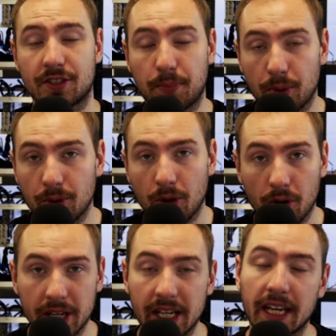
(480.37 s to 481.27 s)
support
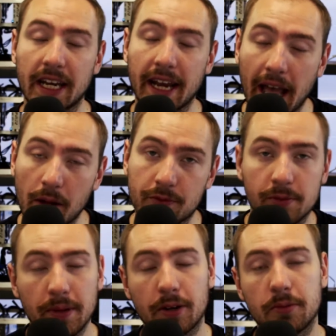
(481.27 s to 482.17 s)
or you need any help
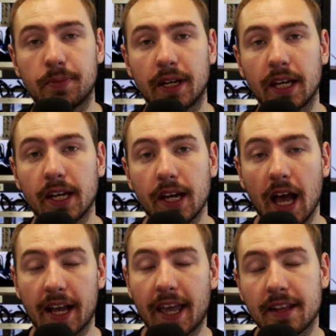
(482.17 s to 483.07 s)
from that company,
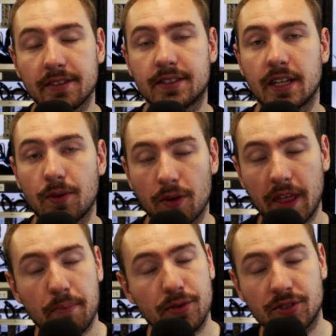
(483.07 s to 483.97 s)
again, see what
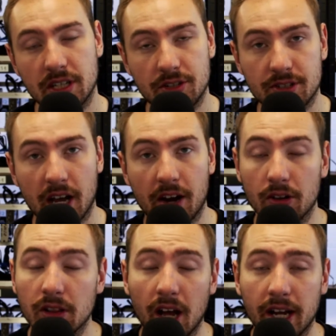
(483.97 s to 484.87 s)
their procedures are
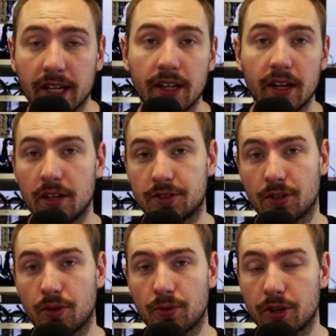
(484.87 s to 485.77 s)
online,
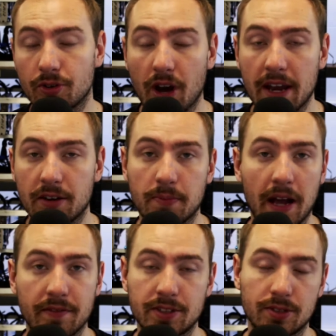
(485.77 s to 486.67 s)
so you're not end up
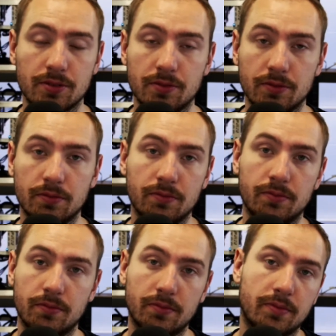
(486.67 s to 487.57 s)
having to
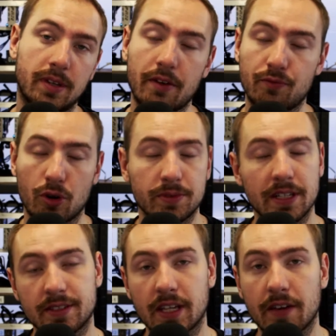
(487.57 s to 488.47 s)
get roped
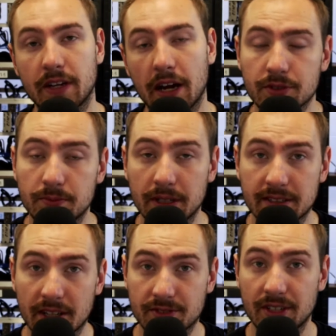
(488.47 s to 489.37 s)
into giving out some
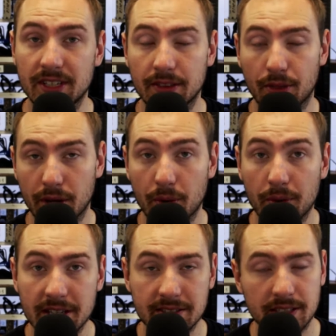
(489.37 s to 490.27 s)
details that you didn't think were
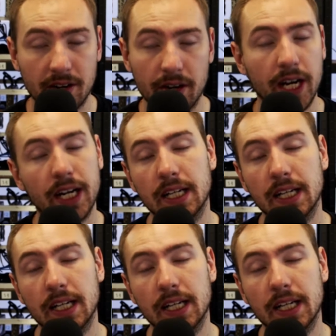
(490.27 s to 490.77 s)
necessary,